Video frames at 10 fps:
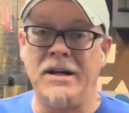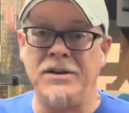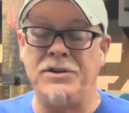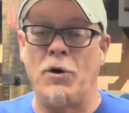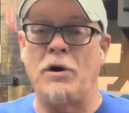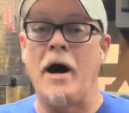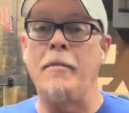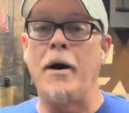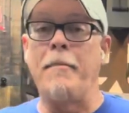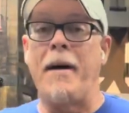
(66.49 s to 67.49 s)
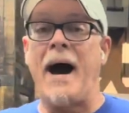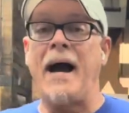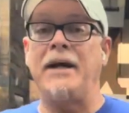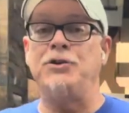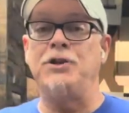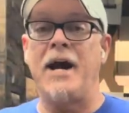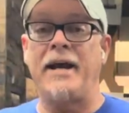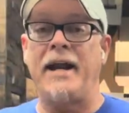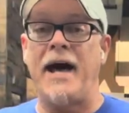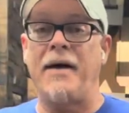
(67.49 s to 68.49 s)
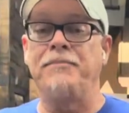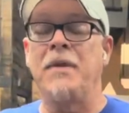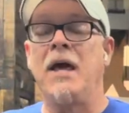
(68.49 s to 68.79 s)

So come on by and check it out.